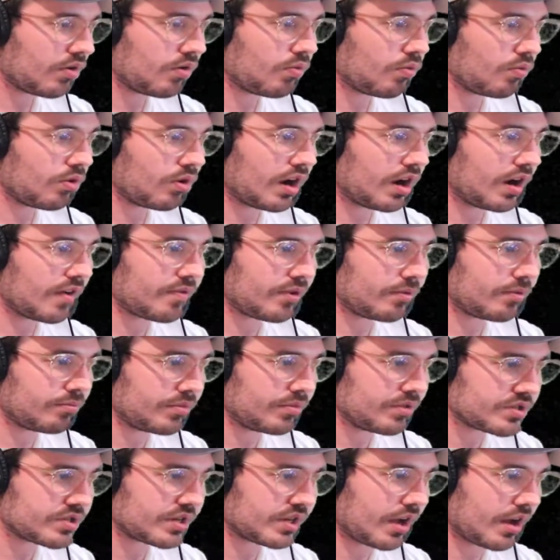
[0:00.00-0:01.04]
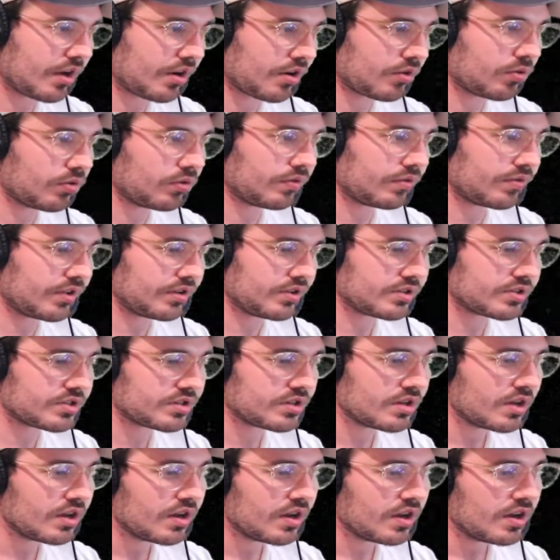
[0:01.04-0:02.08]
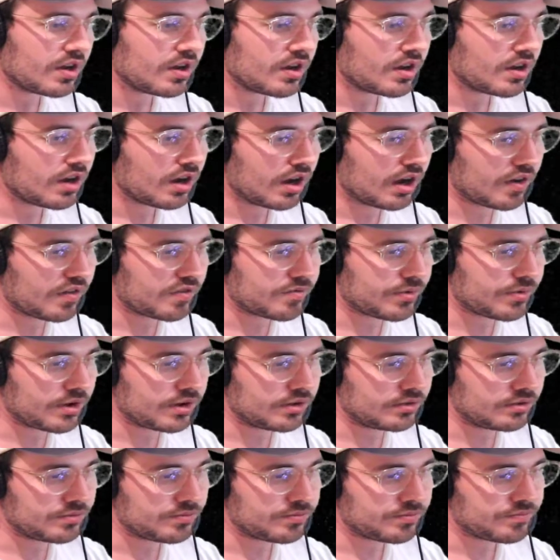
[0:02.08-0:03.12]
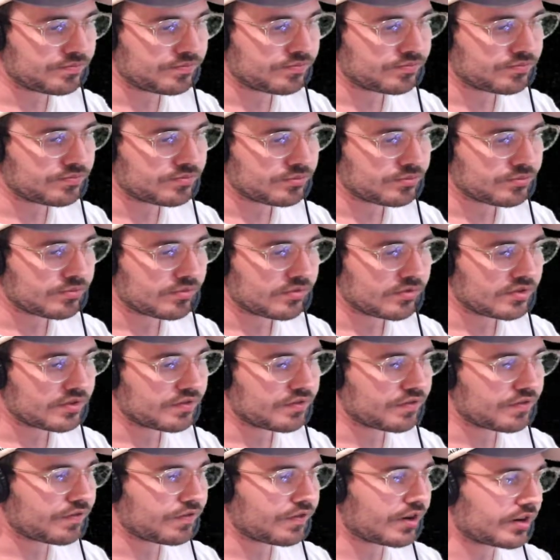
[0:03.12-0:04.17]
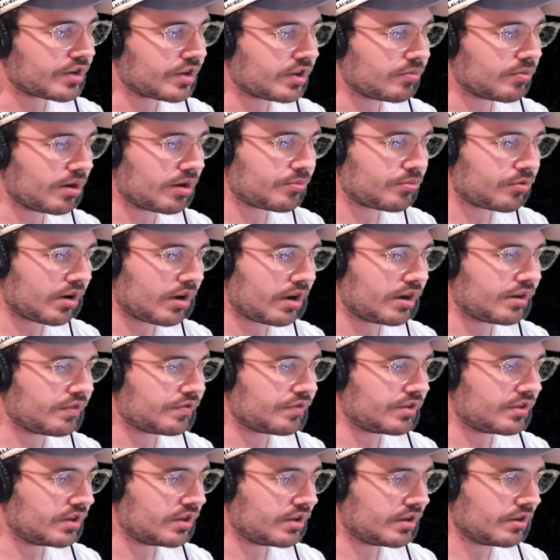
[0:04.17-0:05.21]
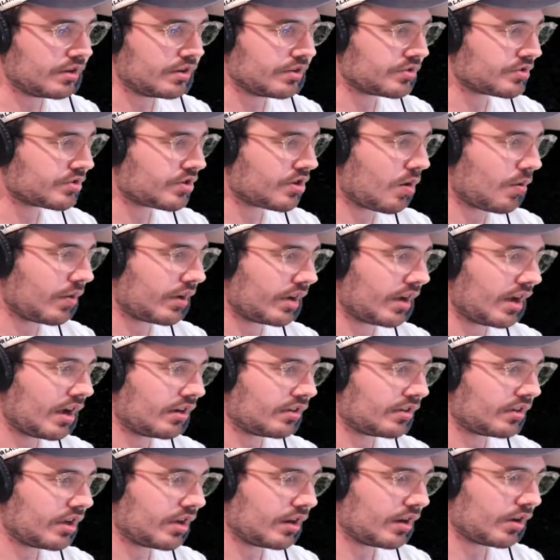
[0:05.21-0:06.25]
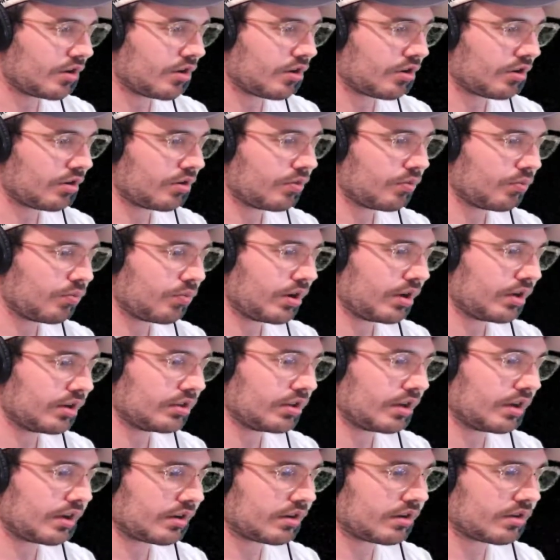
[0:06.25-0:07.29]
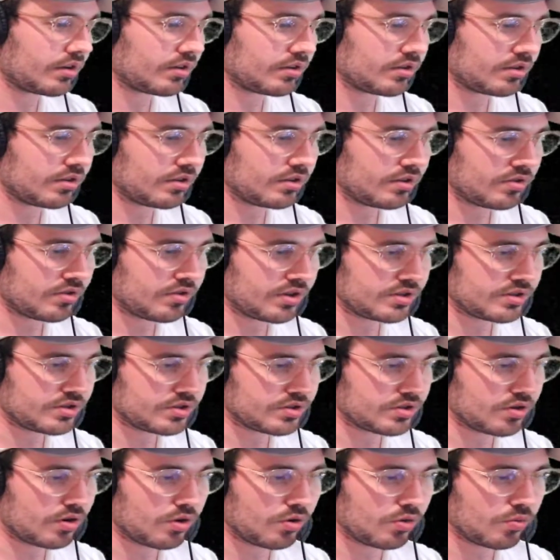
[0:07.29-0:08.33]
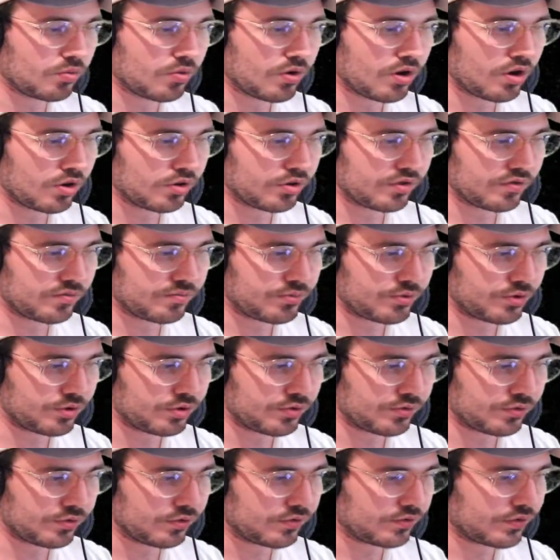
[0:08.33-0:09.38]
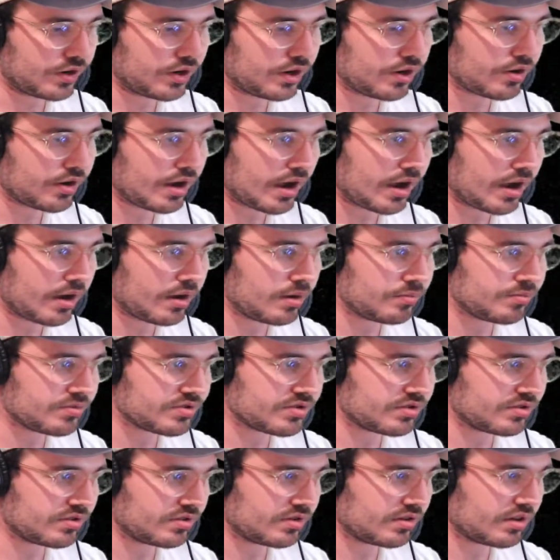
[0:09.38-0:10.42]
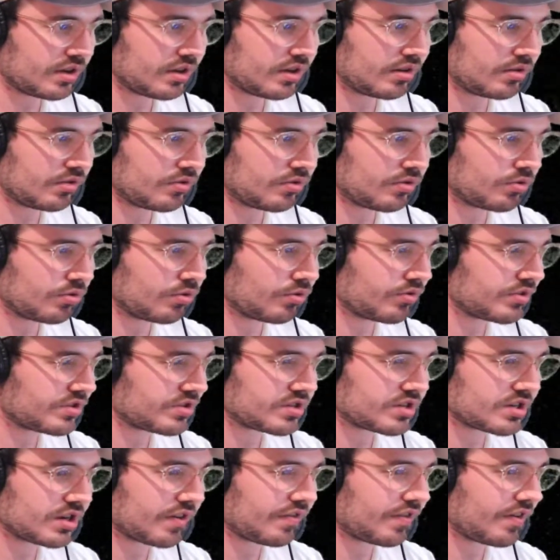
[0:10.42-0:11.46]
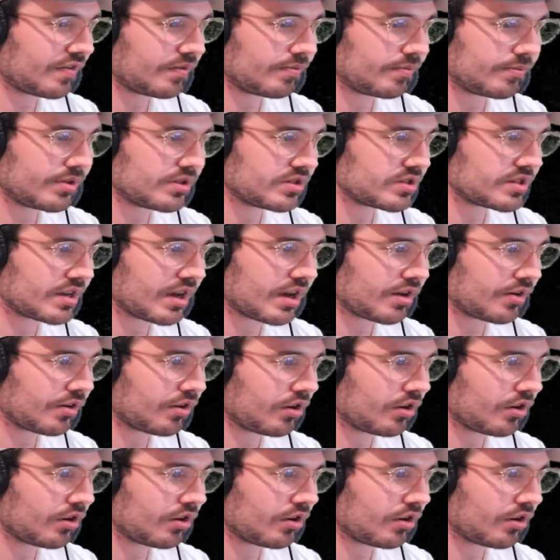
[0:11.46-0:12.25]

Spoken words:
I've been missing out on all of this. I've been fucking my brain for years going out and getting on it when there's this whole world of beautiful video games and all this stuff I've missed out on.